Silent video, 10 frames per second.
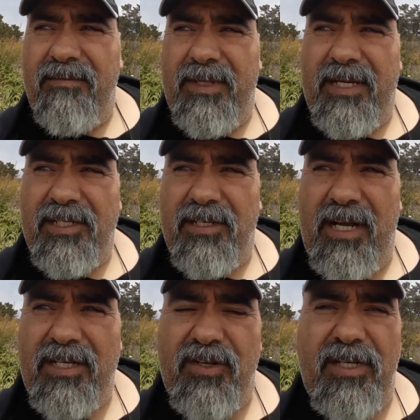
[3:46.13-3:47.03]
because you're
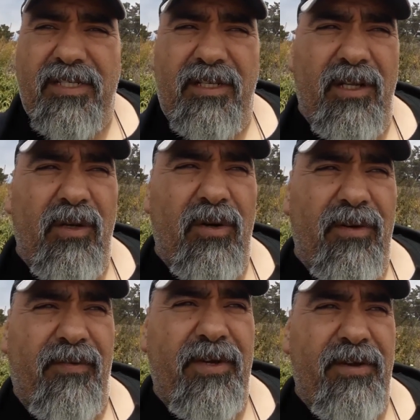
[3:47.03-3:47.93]
not trusting the Lord
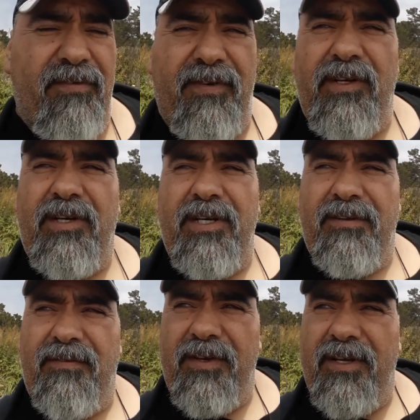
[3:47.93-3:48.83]
for your feel good,
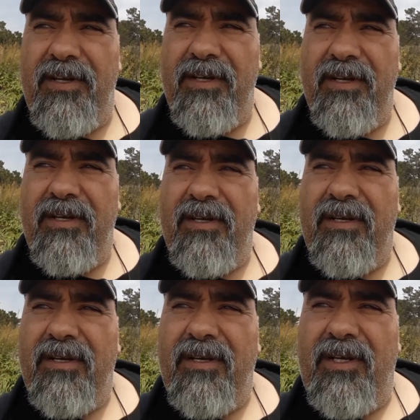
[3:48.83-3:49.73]
for your,
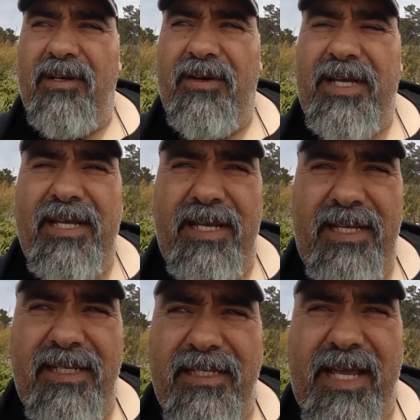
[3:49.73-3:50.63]
you know, he, he
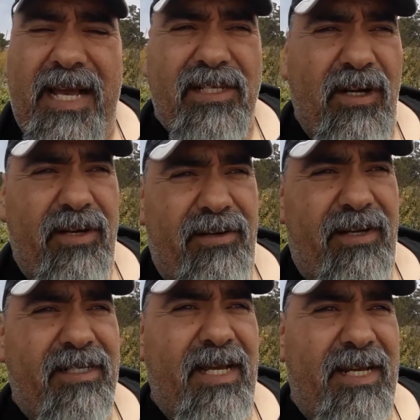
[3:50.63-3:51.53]
says, cast all your
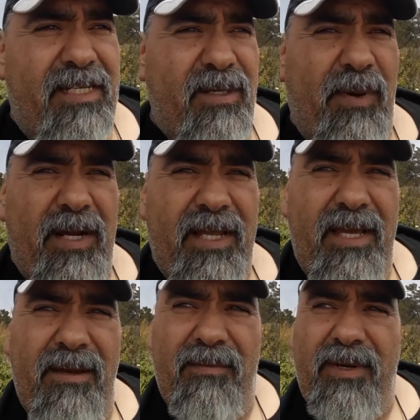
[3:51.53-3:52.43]
anxieties upon
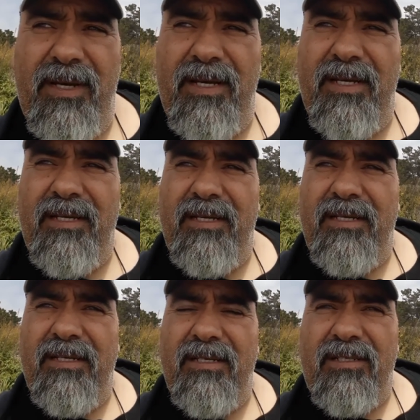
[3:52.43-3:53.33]
Him.
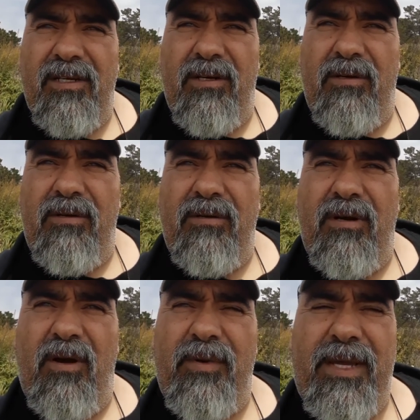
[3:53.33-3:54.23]
So
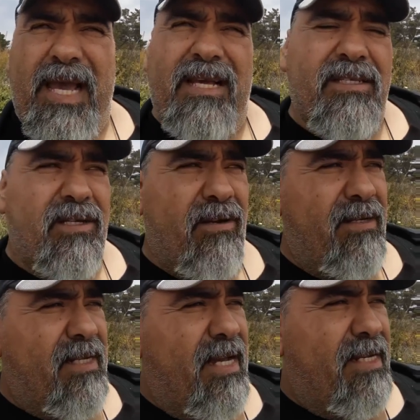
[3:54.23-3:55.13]
are we casting our
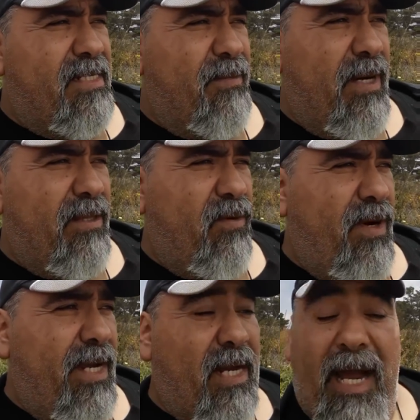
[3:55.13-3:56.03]
anxieties upon the
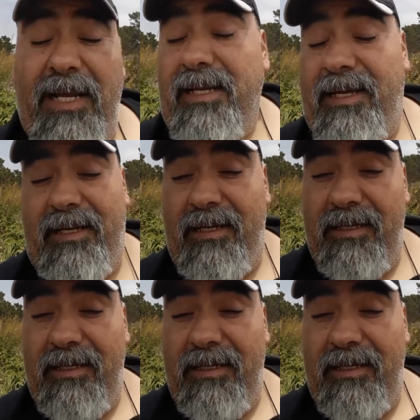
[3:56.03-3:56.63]
wine? I did.